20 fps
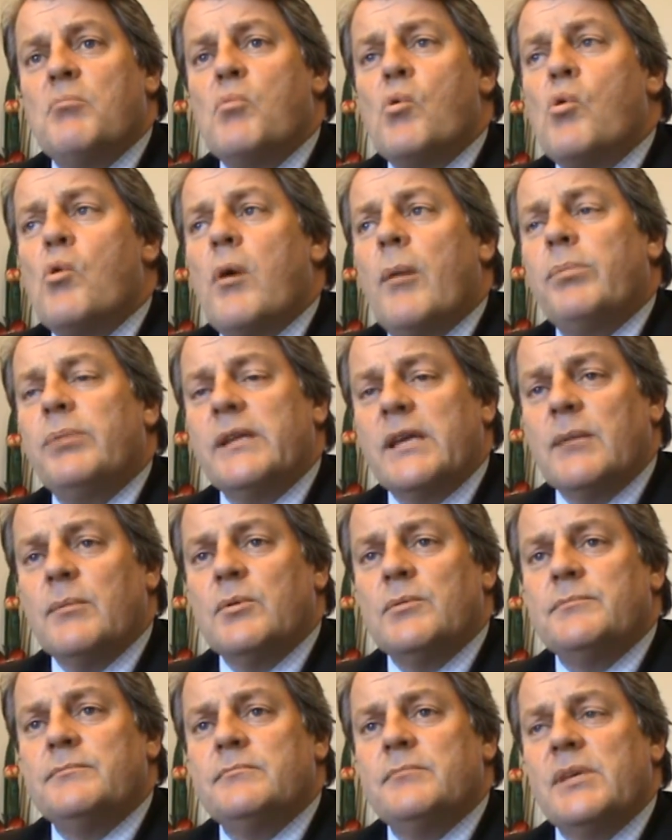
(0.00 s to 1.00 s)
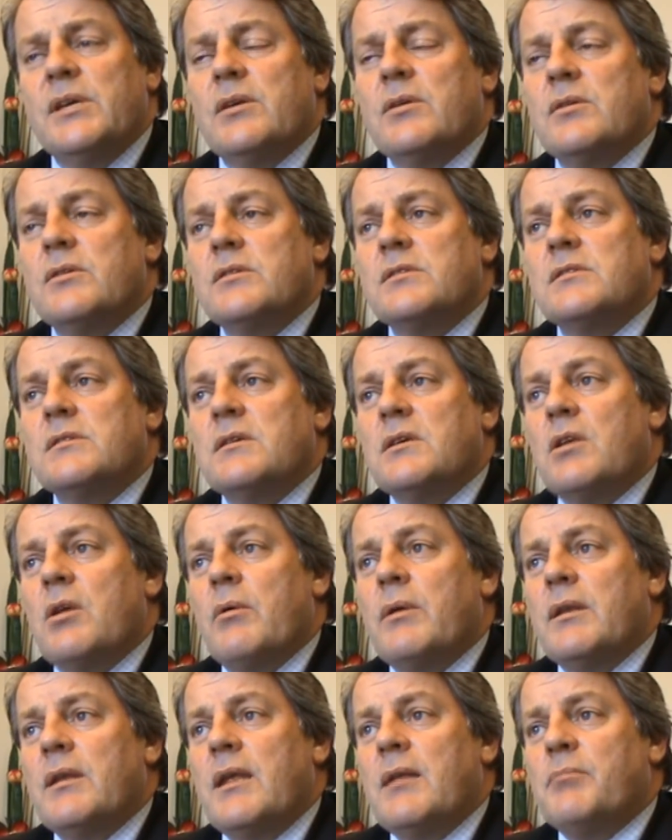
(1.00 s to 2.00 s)
more applicable because you
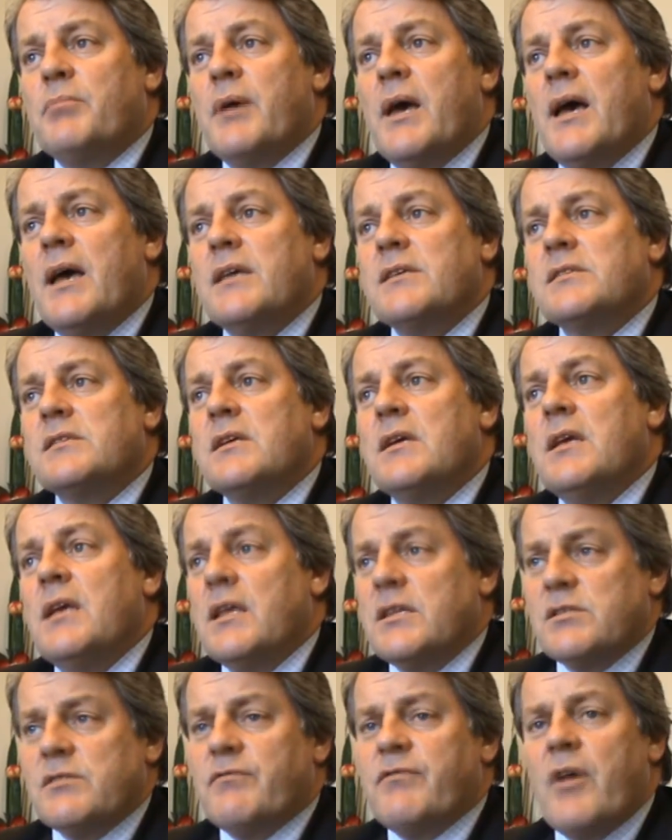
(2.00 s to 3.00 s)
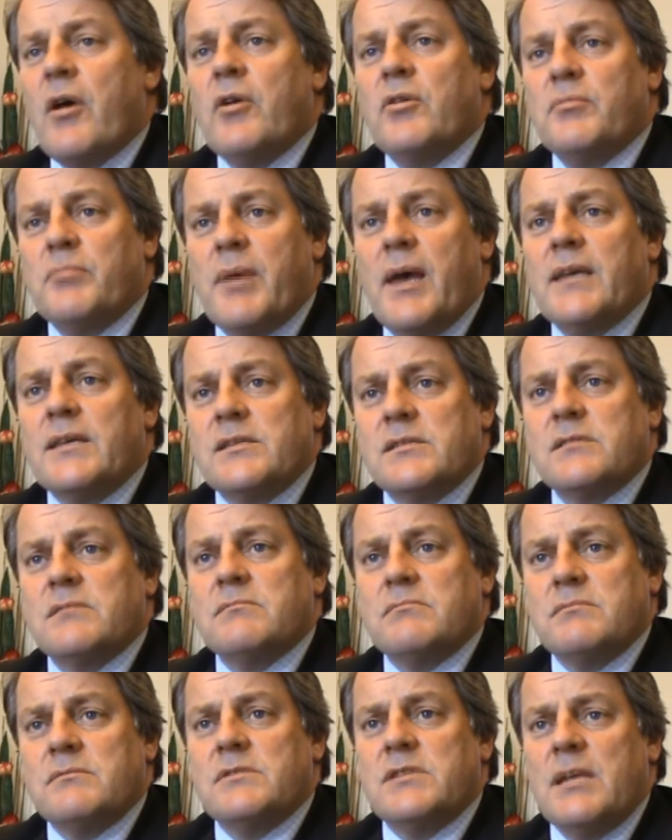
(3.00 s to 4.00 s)
know in, in past it's a phone
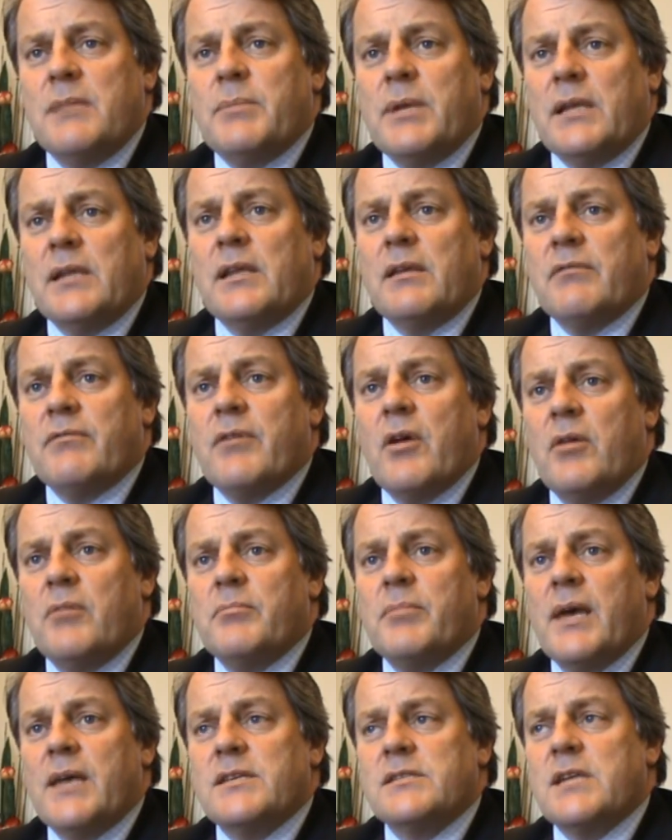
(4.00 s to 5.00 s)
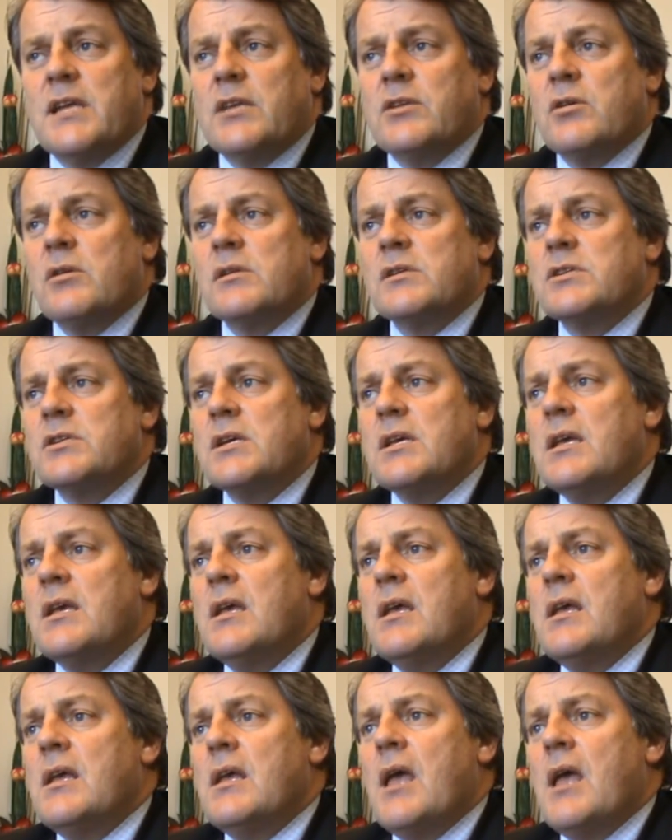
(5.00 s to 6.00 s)
based typically a phone based technology
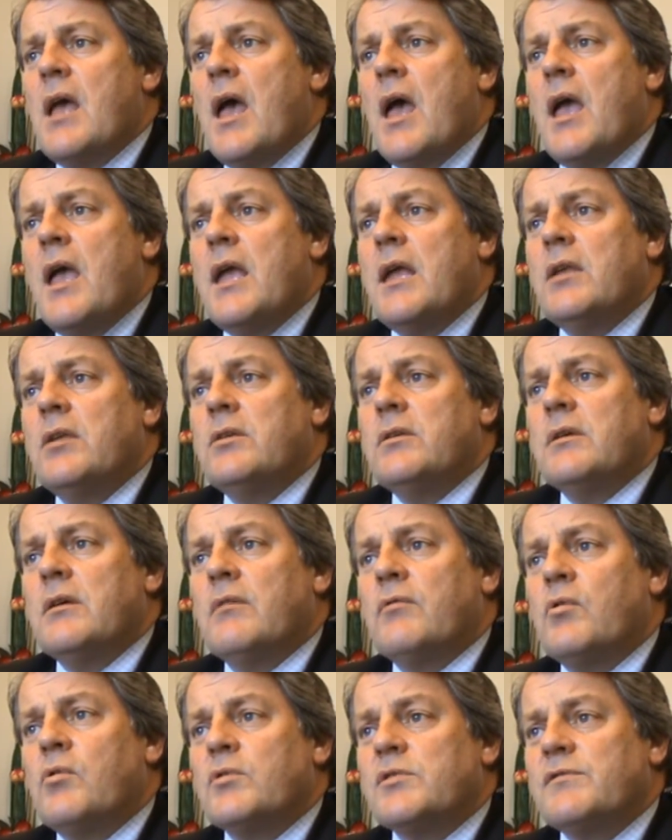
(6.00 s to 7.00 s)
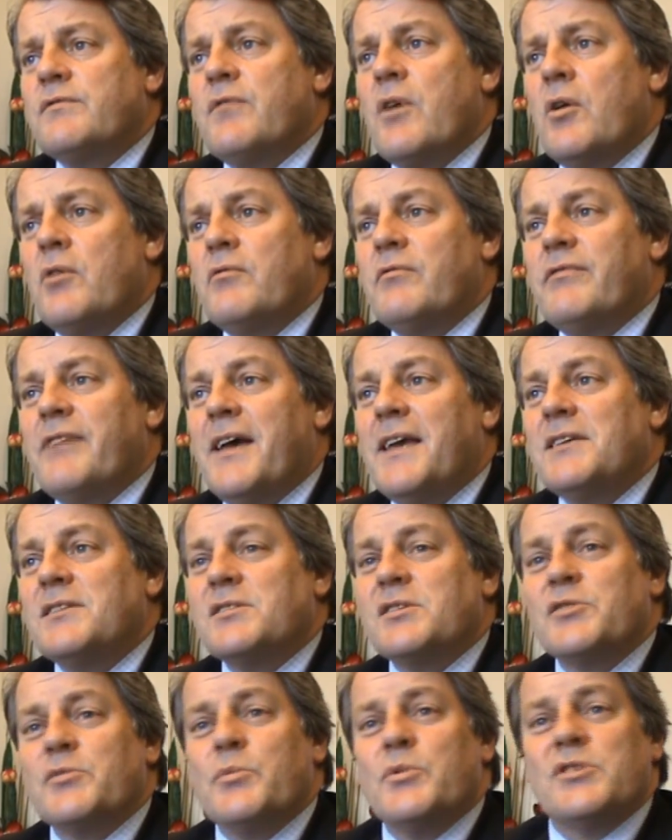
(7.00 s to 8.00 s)
and of course phone
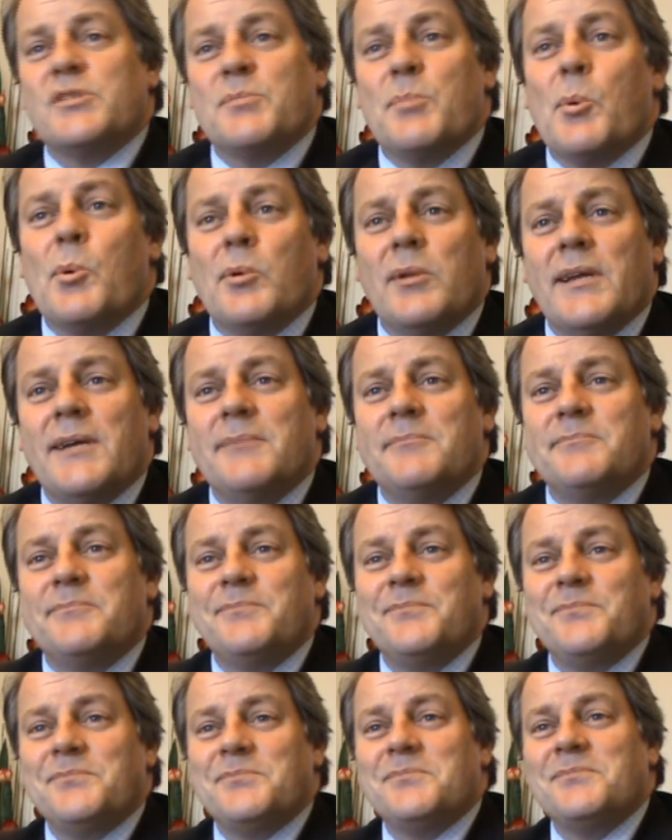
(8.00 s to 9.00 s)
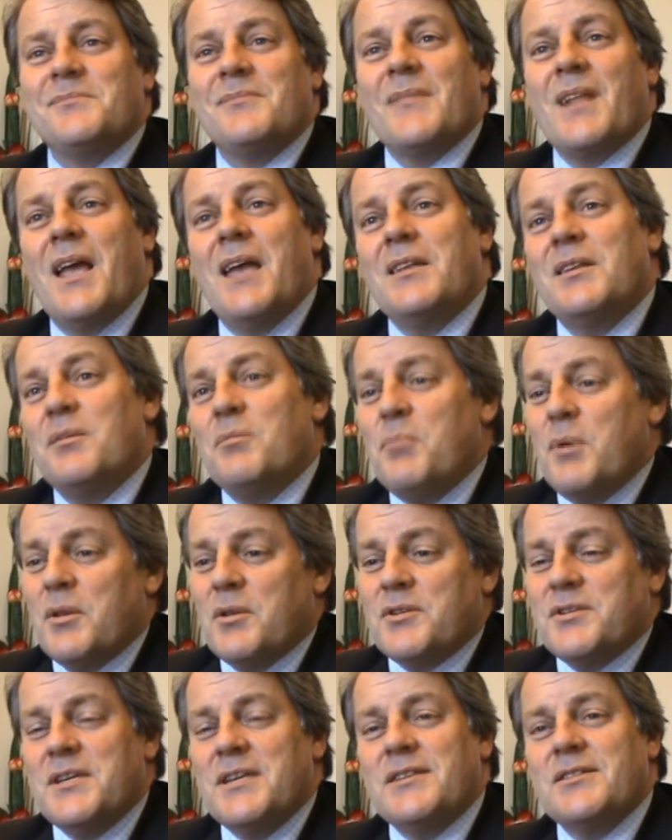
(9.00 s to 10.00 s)
faces were smaller yes and the
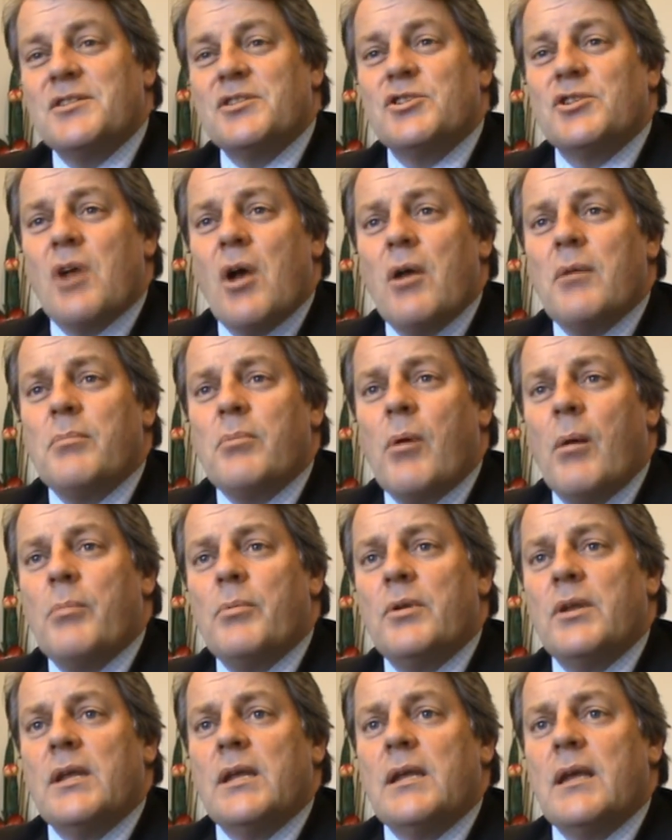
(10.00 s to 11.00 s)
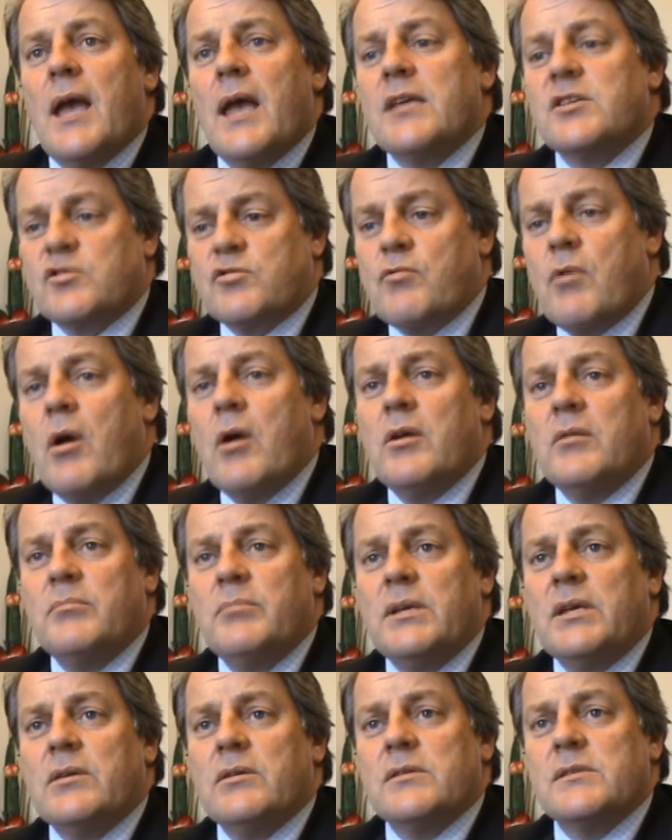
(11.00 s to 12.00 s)
ability to show property has grown
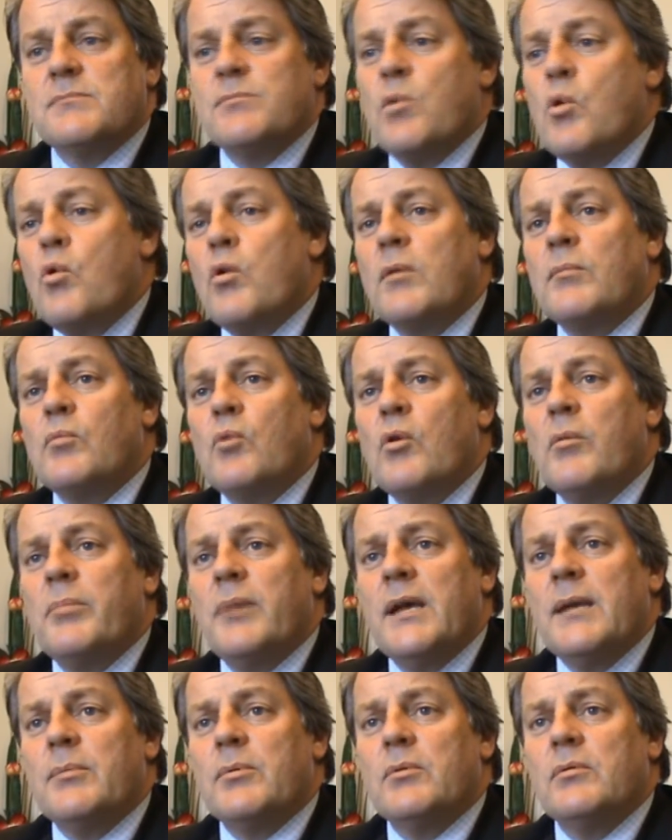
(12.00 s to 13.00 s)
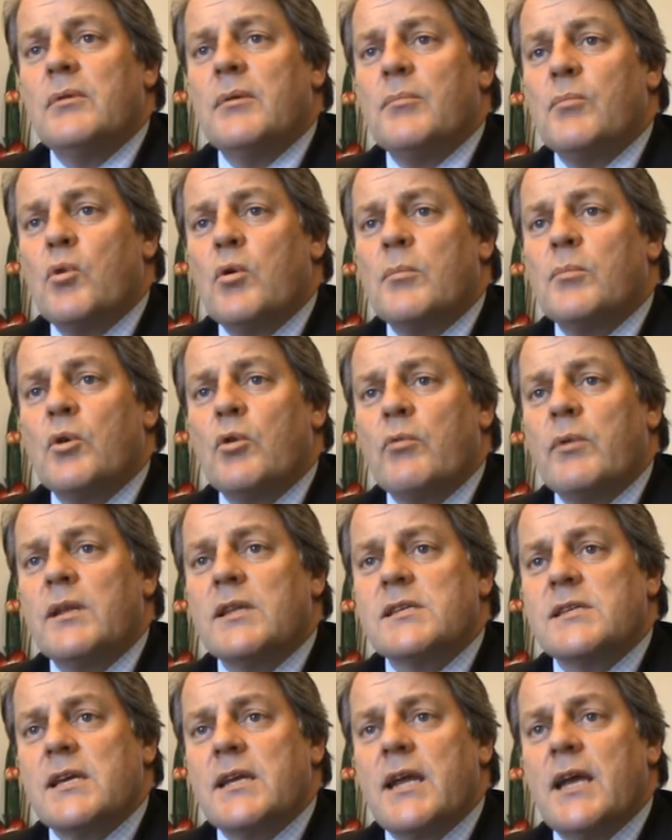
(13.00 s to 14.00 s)
because more and more people more and more
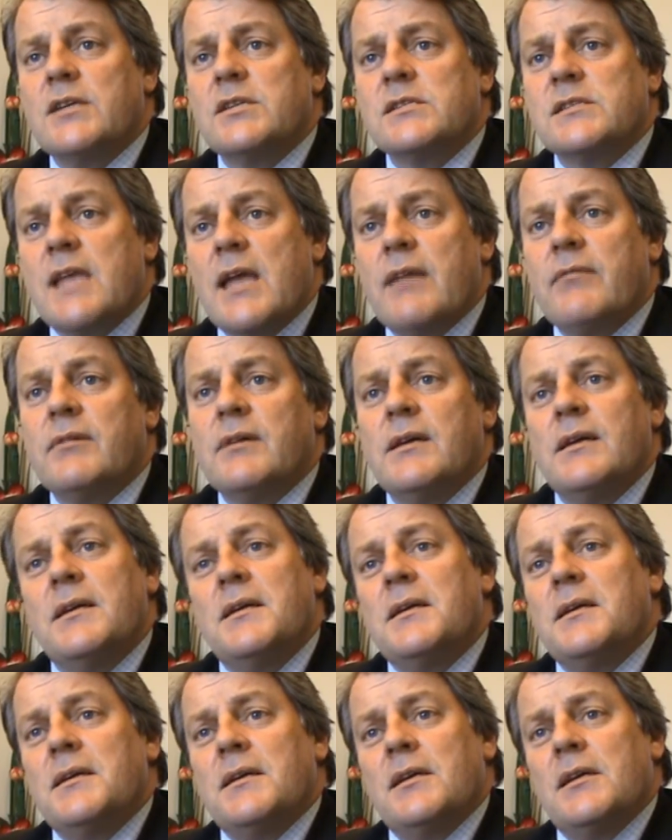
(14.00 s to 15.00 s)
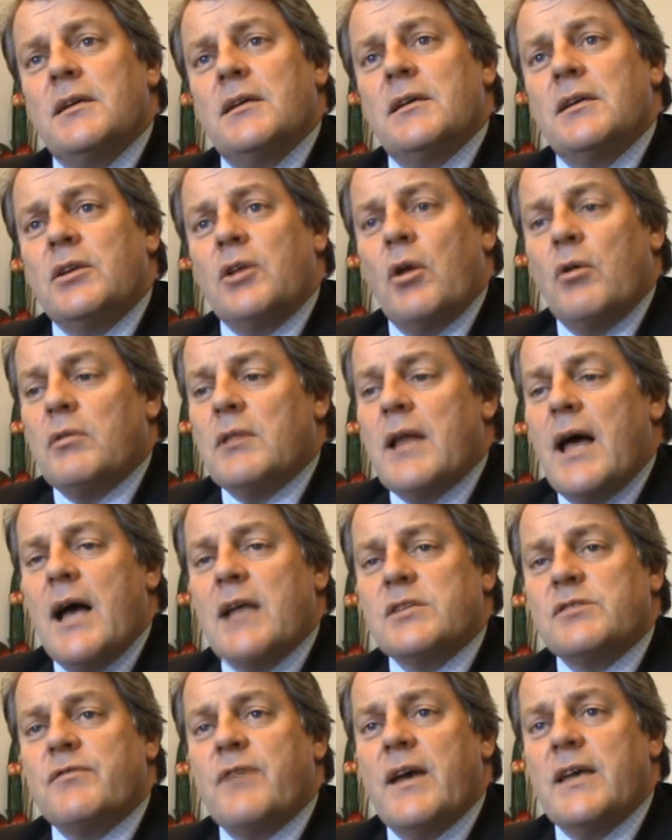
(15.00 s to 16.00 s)
real estate agents have mm. you know
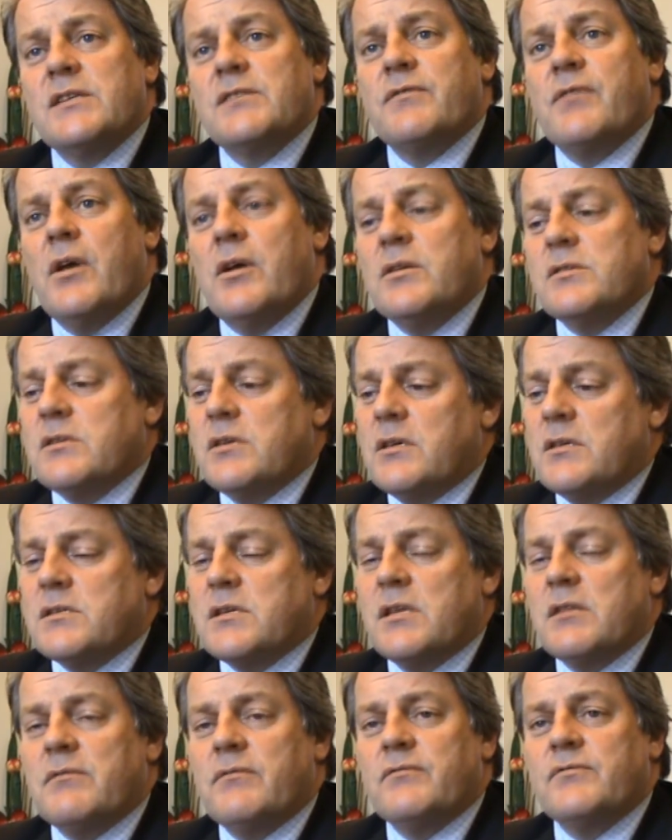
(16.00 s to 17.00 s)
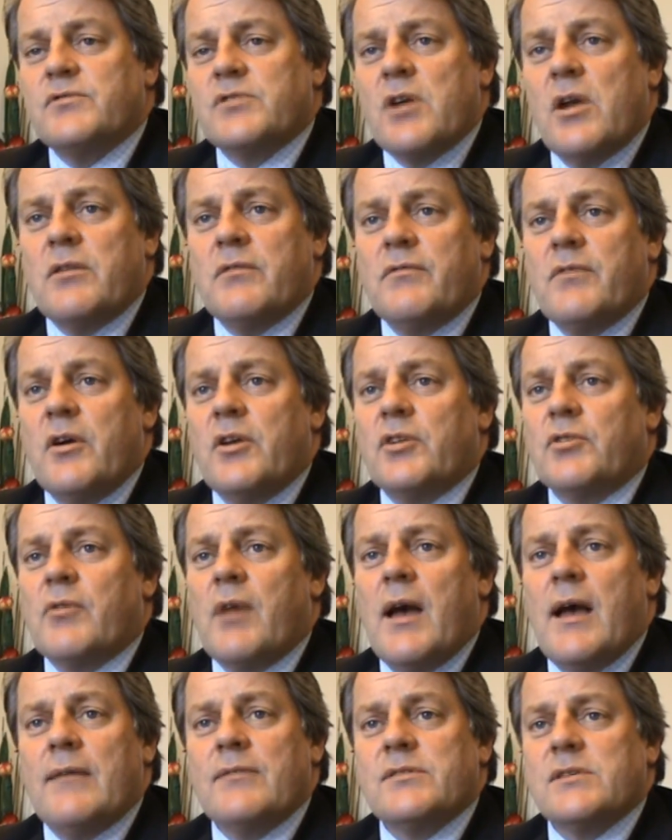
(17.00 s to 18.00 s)
large faced phones so you can the, show the
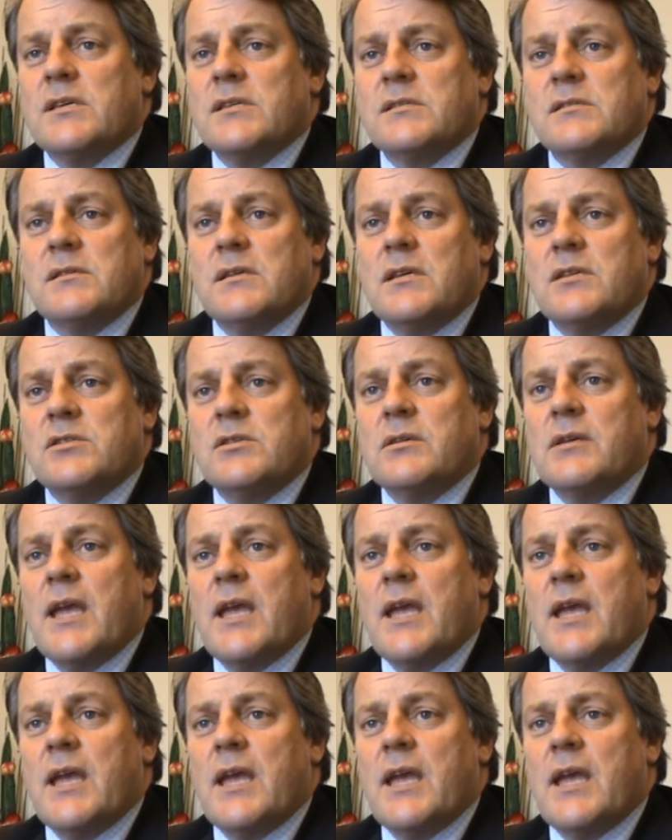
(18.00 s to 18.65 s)
photographs as, as you